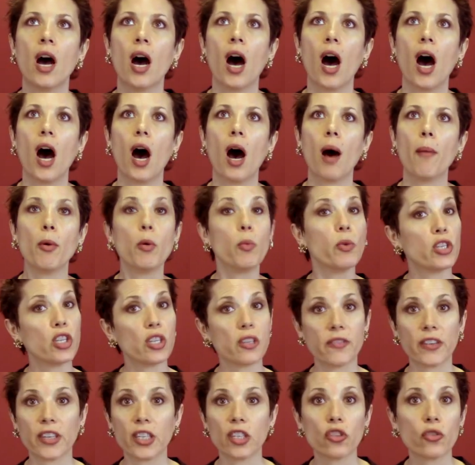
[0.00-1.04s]
Um, which
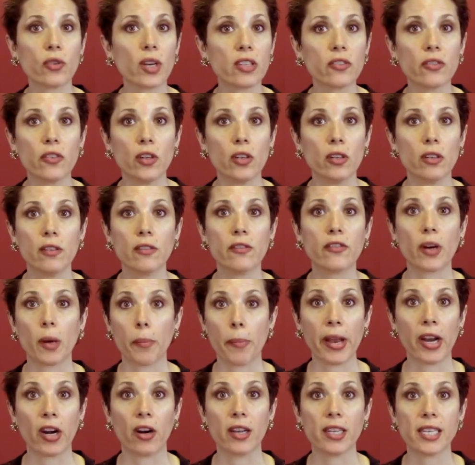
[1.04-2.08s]
is very stressful for a
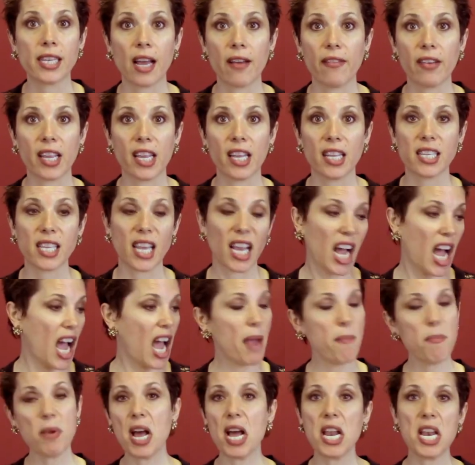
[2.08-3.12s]
parent to have a kid saying, "I'm
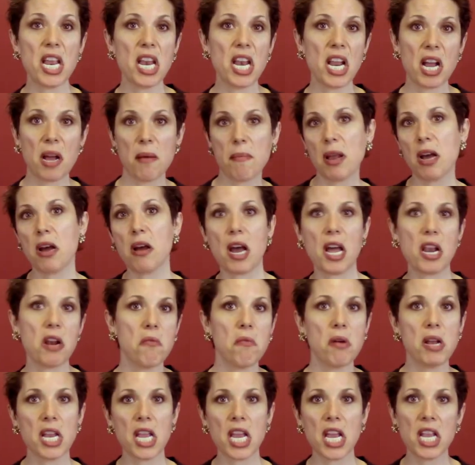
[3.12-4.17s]
not eating. I'm not. I don't
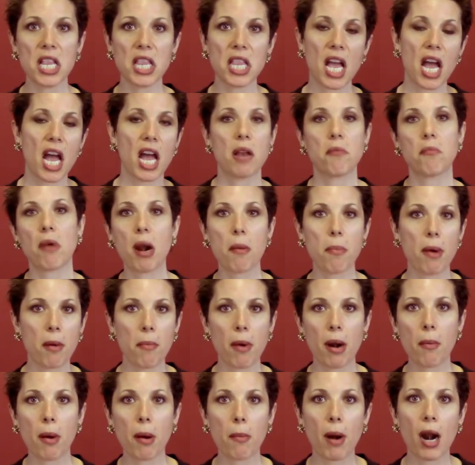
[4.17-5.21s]
want to eat that." Rah, rah,
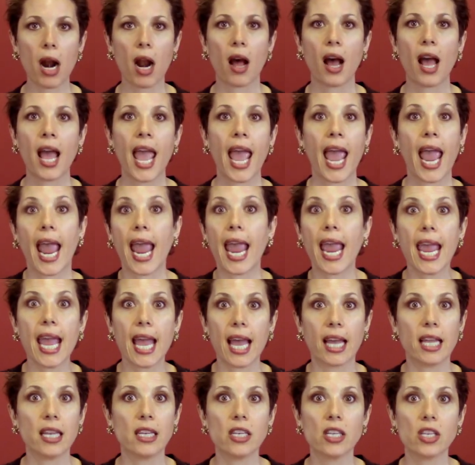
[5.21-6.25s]
rah, rah, rah.
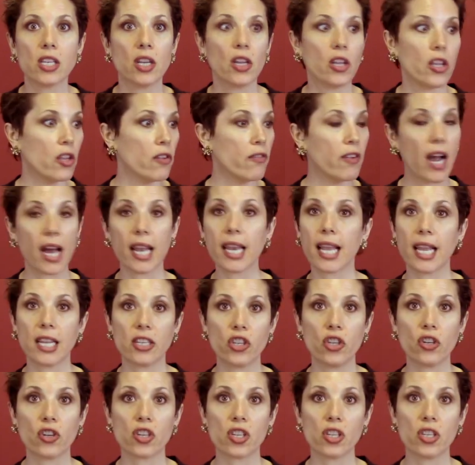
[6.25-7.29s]
And you've got to get
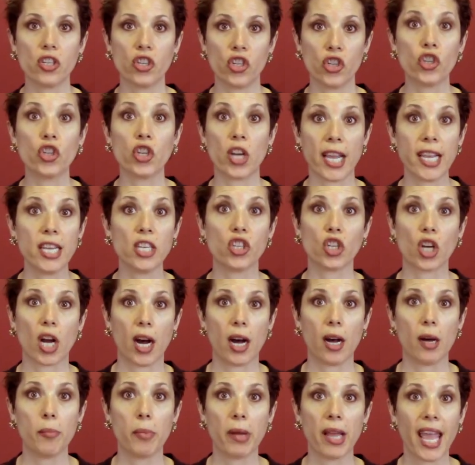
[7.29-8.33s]
to your to your night
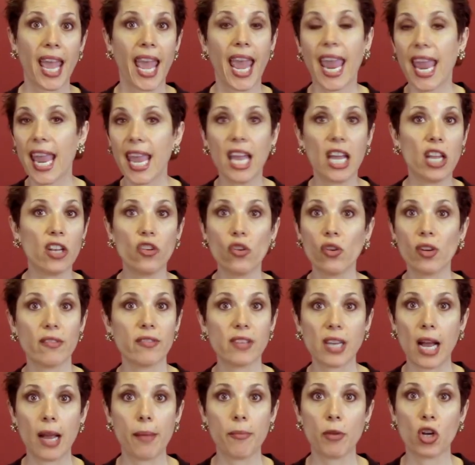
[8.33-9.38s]
job, and you don't have
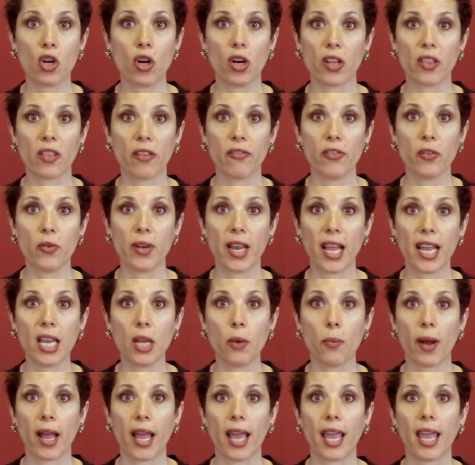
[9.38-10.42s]
time to cook the food
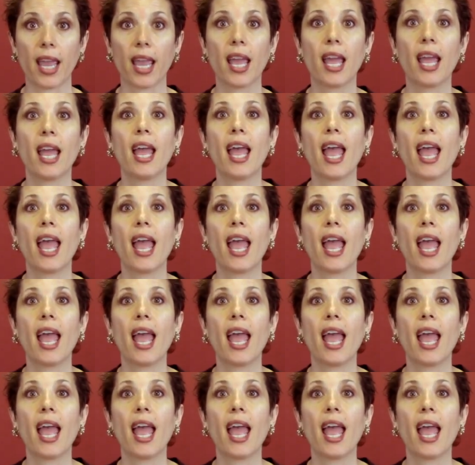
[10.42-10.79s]
anyway.